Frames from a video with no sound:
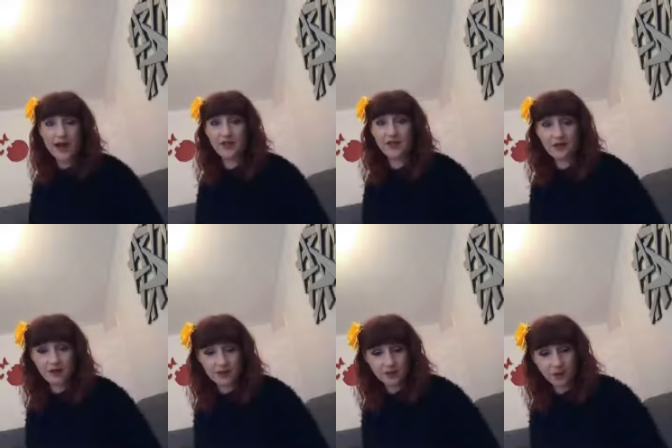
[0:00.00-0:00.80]
having a
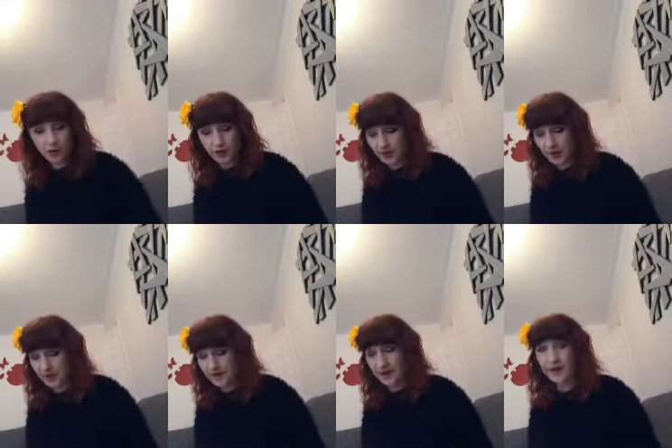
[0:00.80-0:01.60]
little look
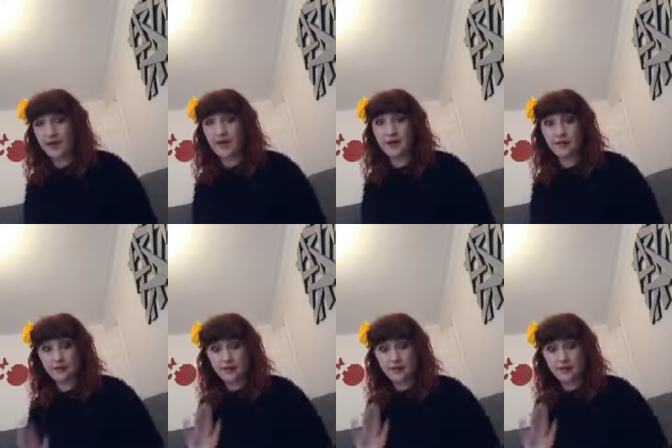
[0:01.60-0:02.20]
at the